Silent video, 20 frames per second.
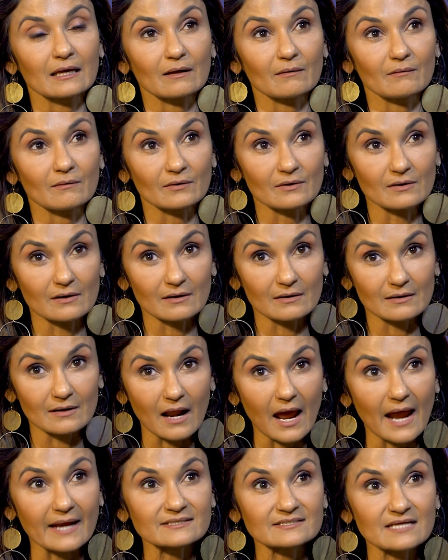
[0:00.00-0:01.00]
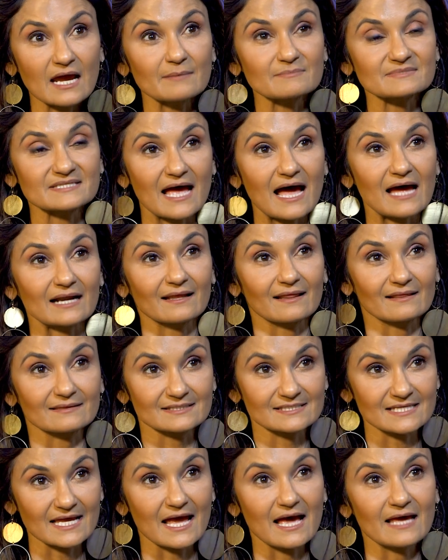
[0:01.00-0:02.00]
9 times out of
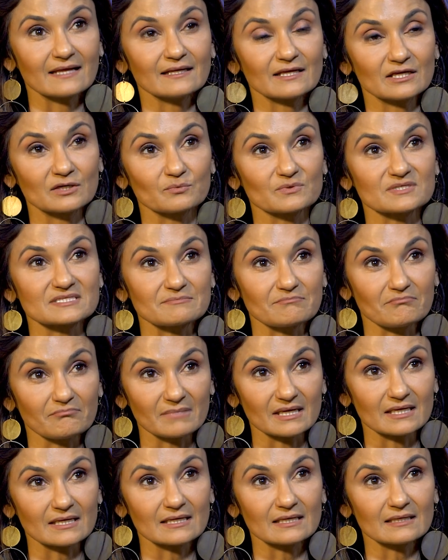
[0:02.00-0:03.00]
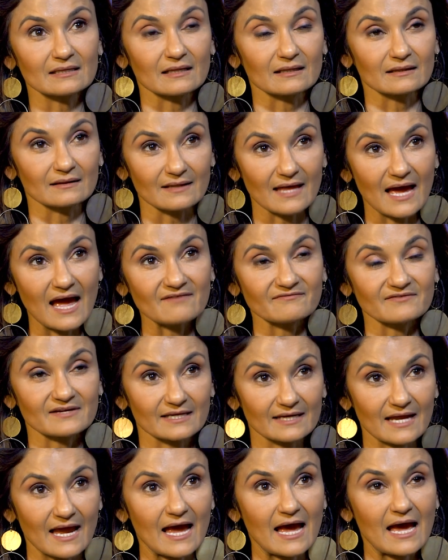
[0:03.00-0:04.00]
10, it was me
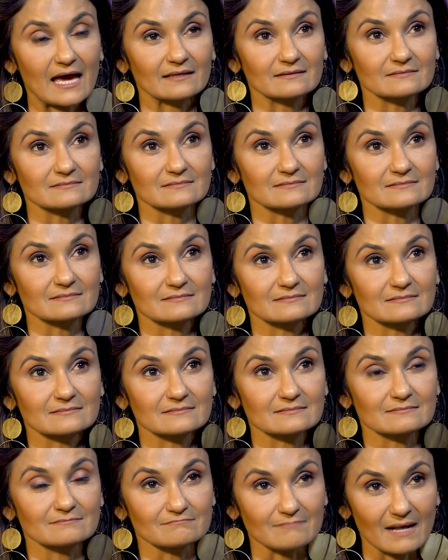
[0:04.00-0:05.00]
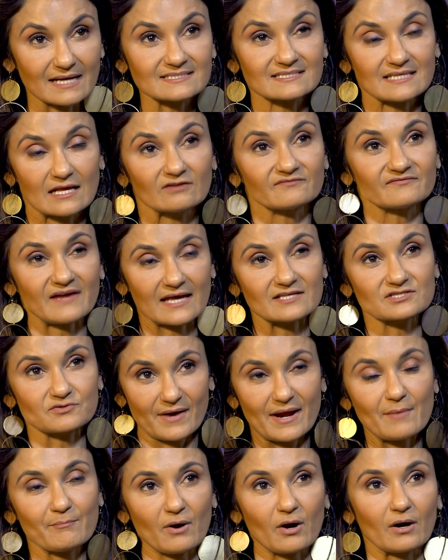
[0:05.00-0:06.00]
laughing at myself as
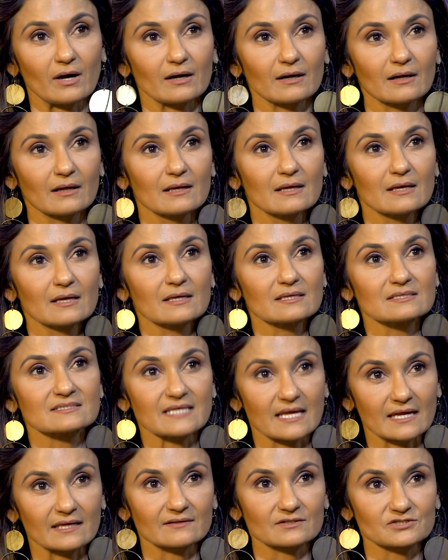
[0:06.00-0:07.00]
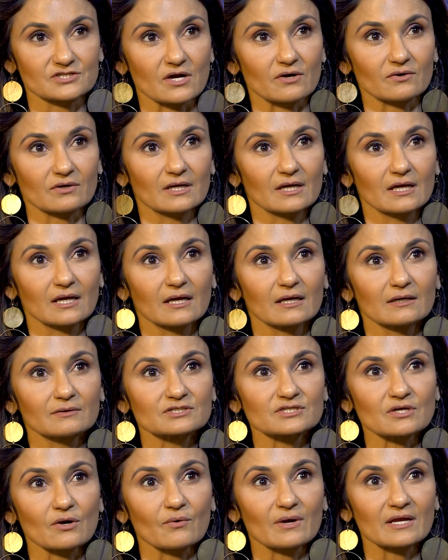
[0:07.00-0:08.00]
Rampart saying the joke.
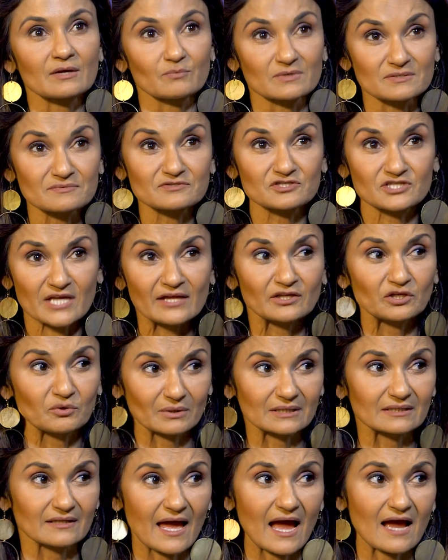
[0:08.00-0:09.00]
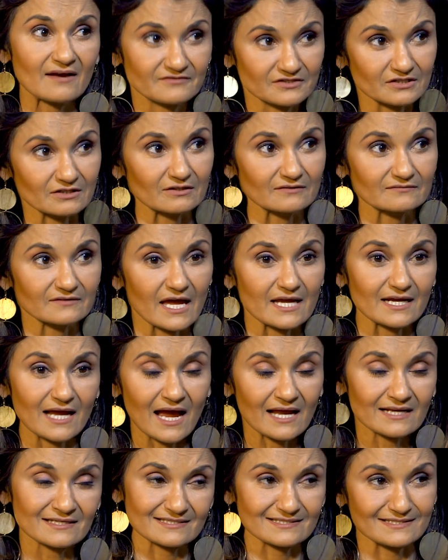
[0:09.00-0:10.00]
So it was genuine laughter of
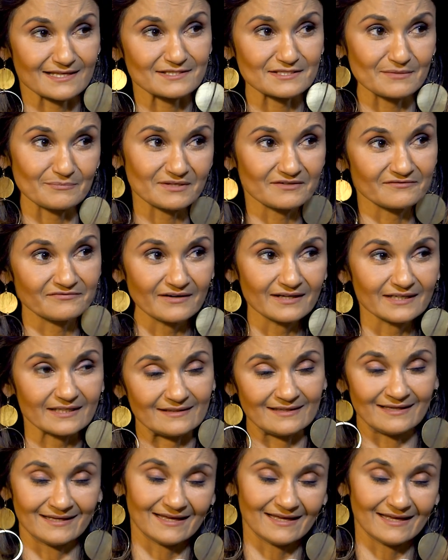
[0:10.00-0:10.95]
I just said something funny.